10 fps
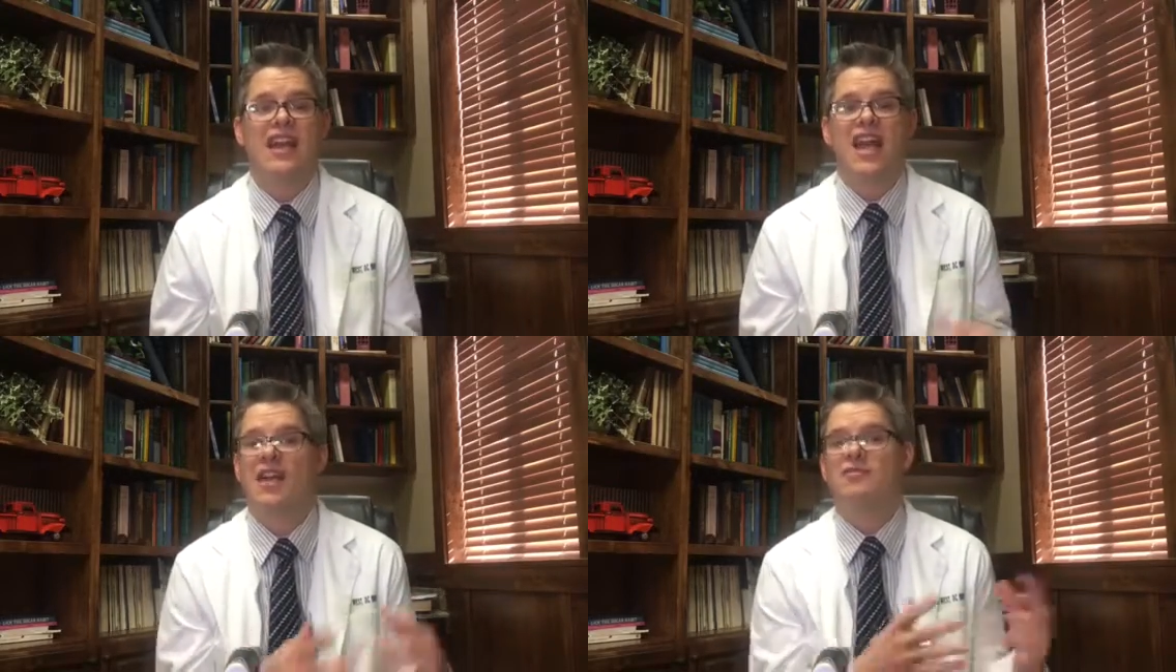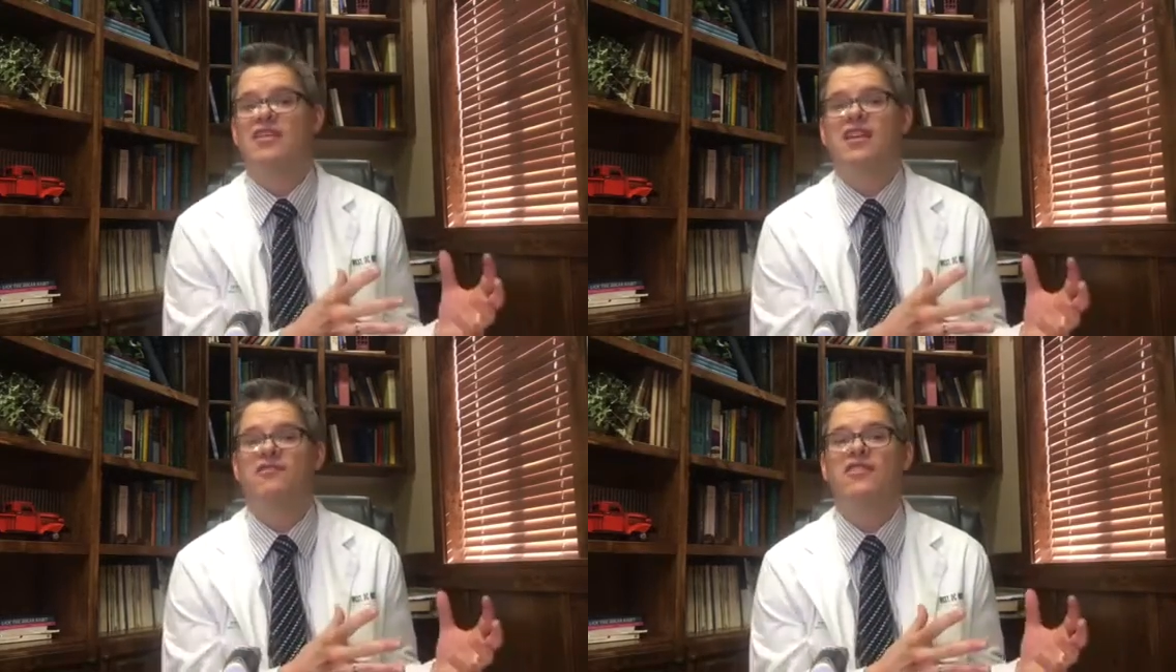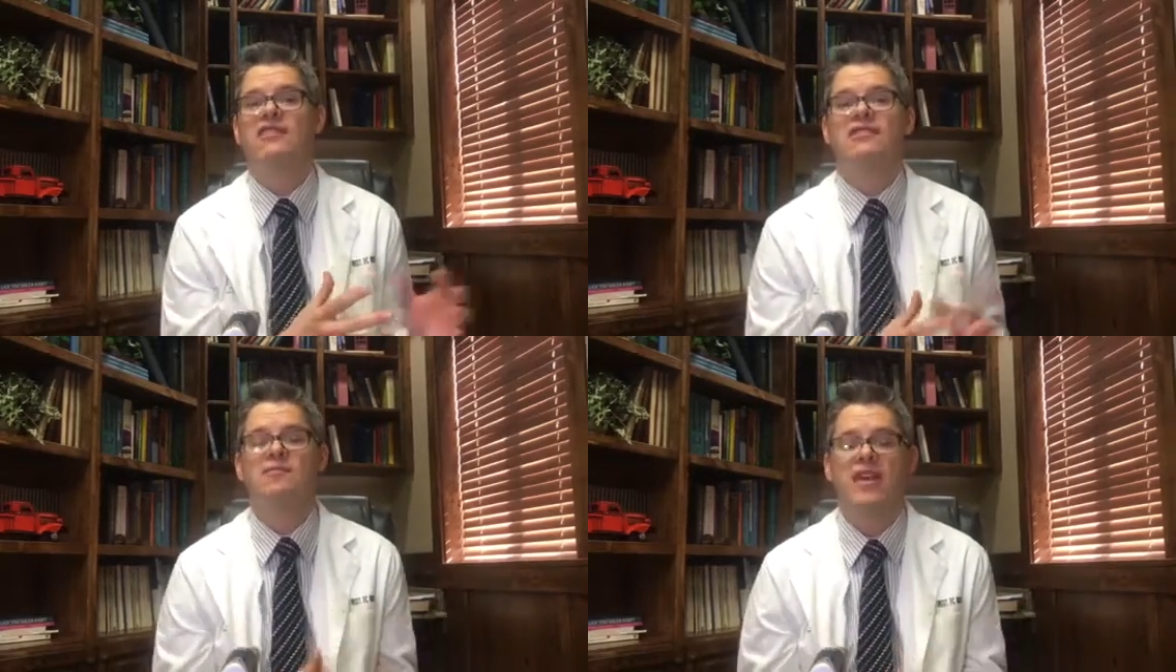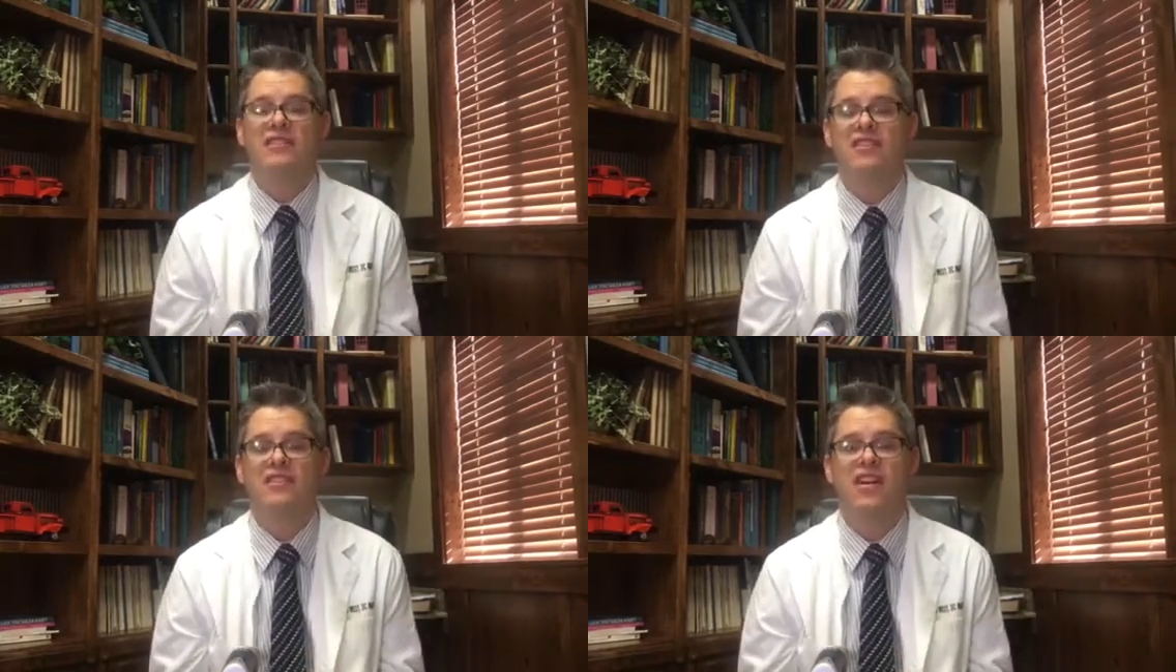And I was at a functional
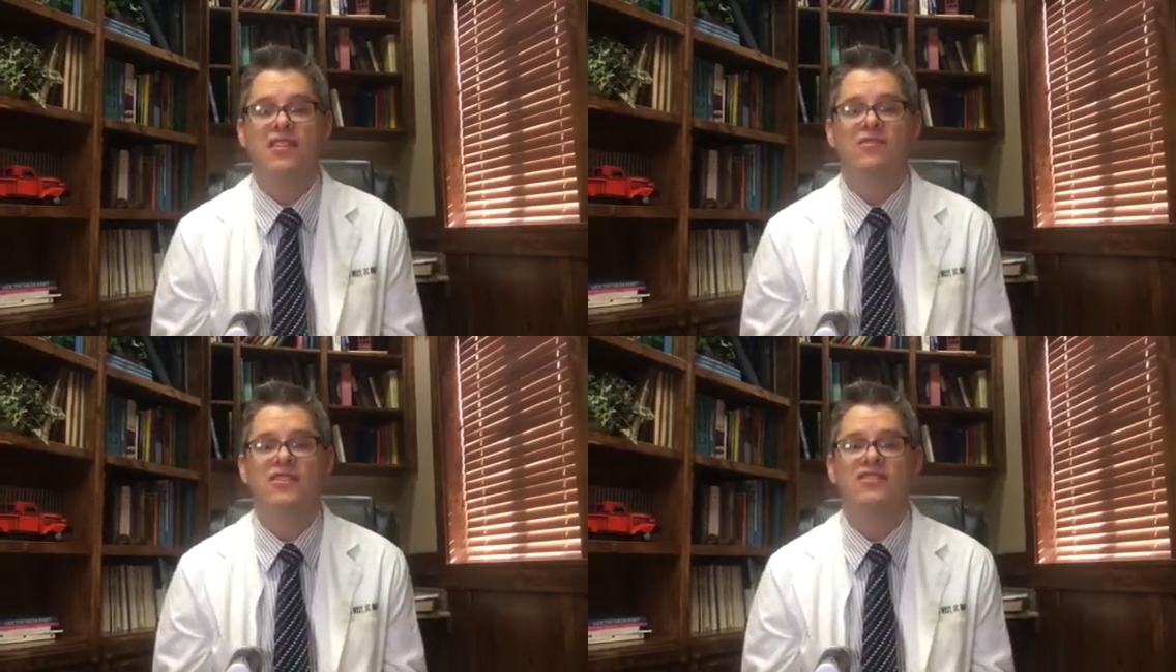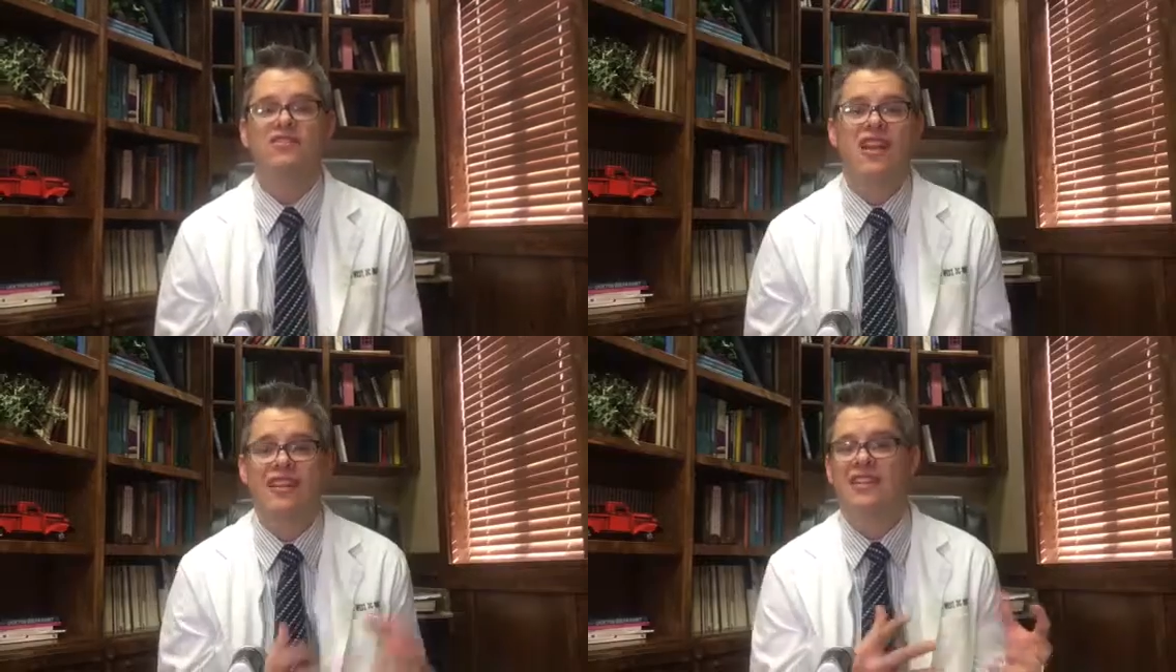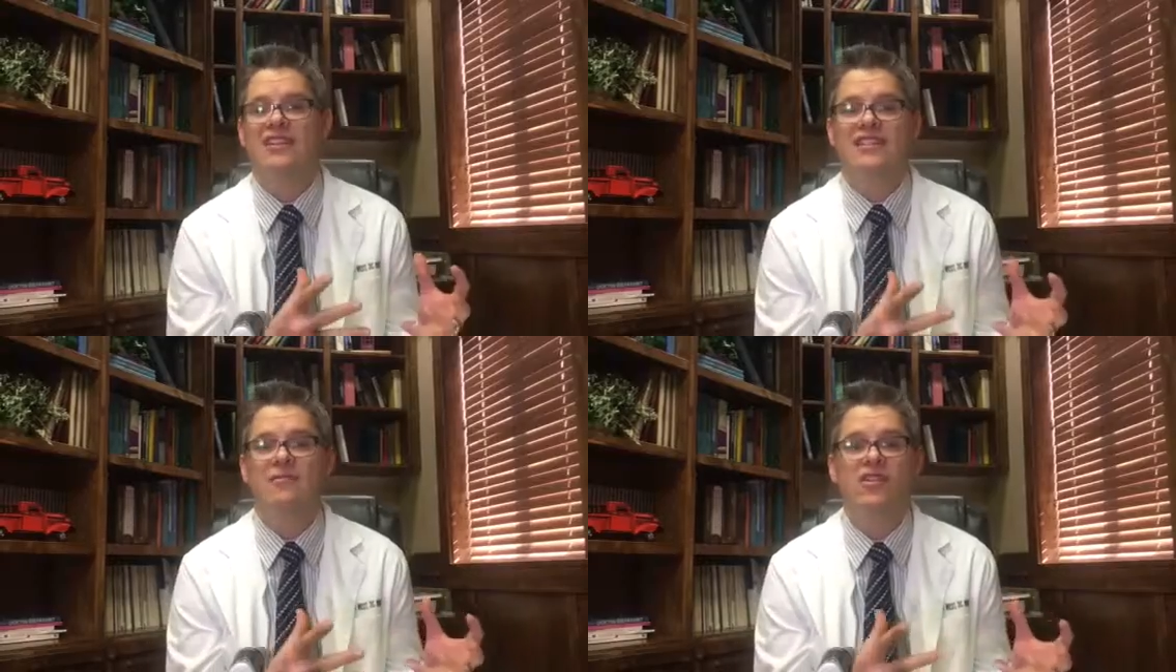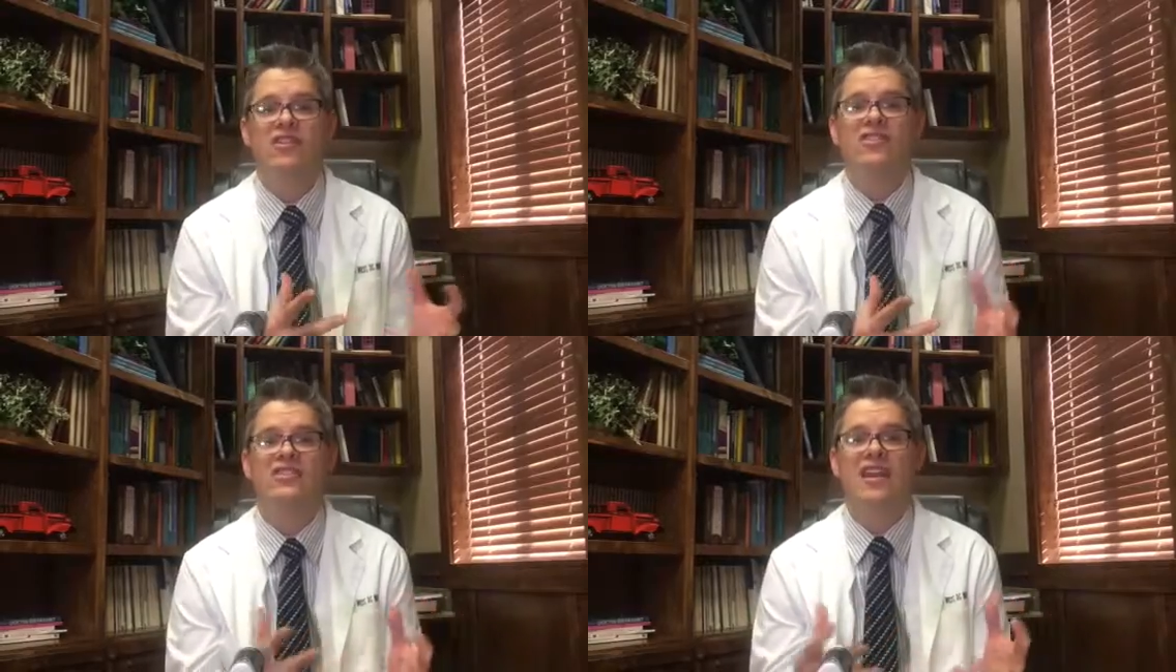medicine conference trying to get some more
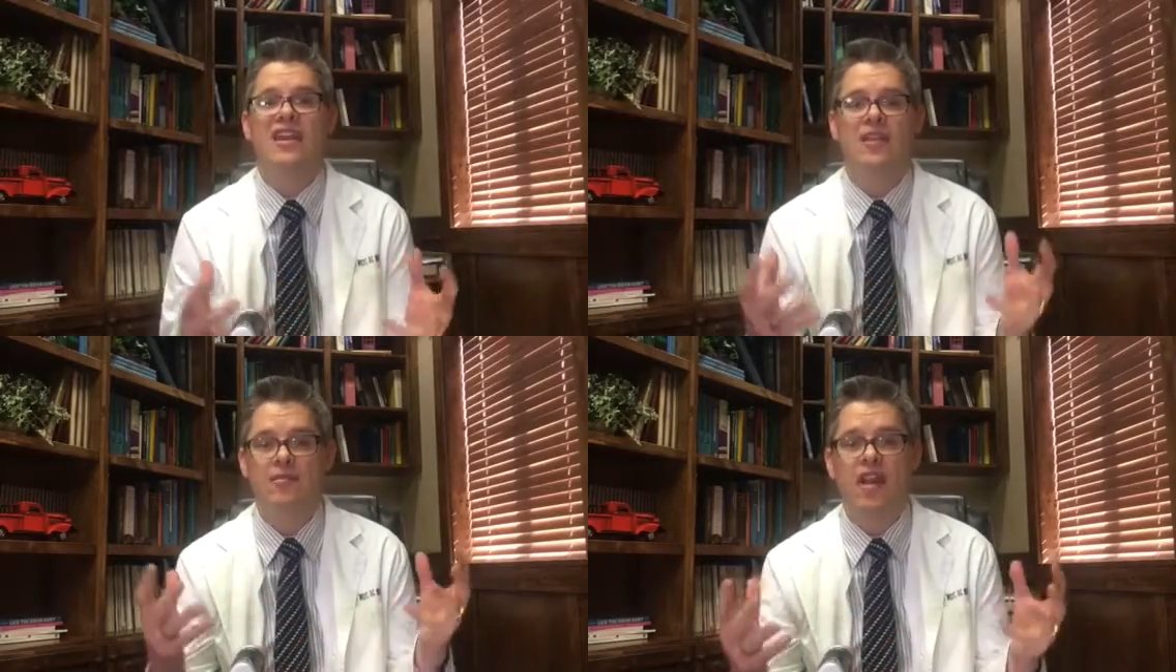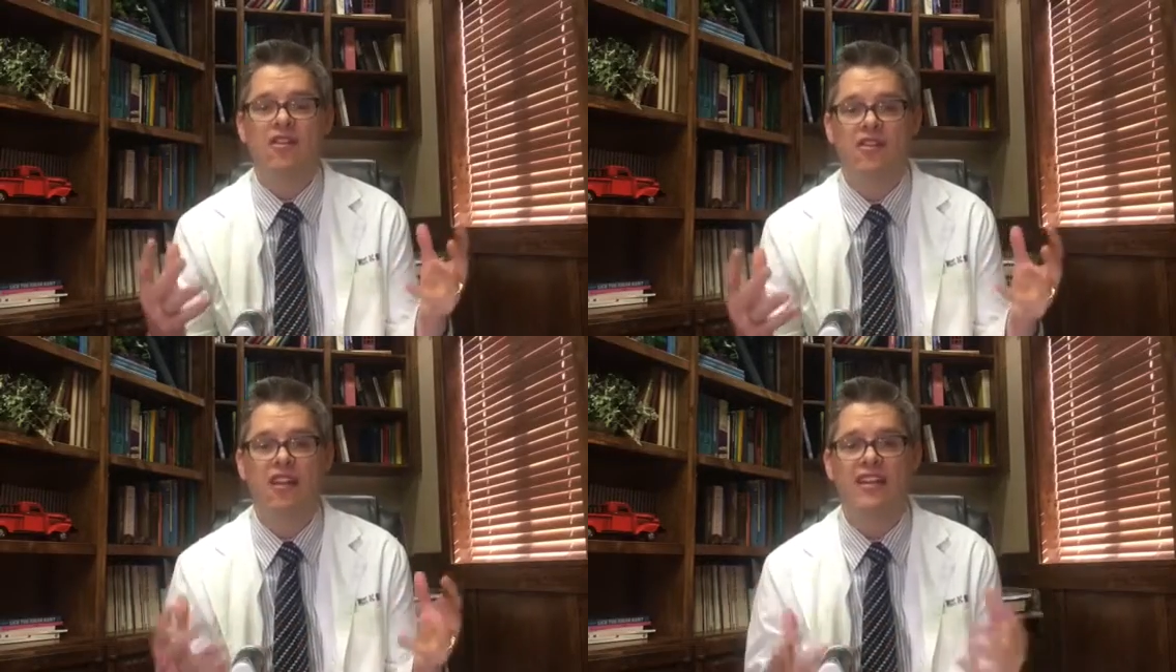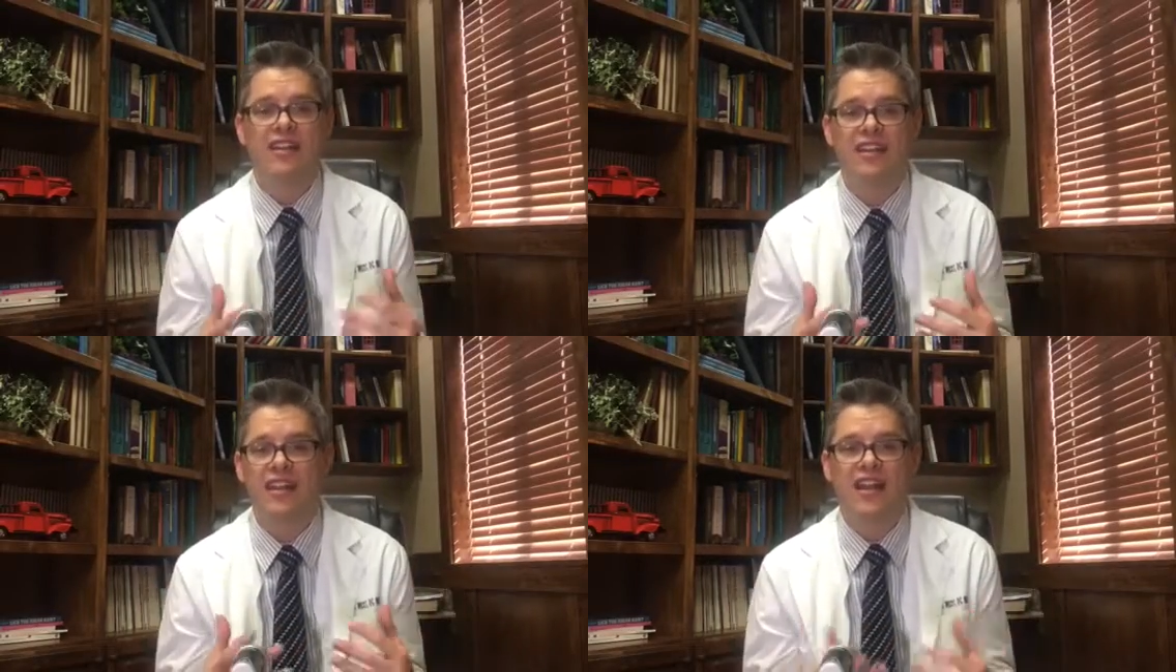understanding about chronic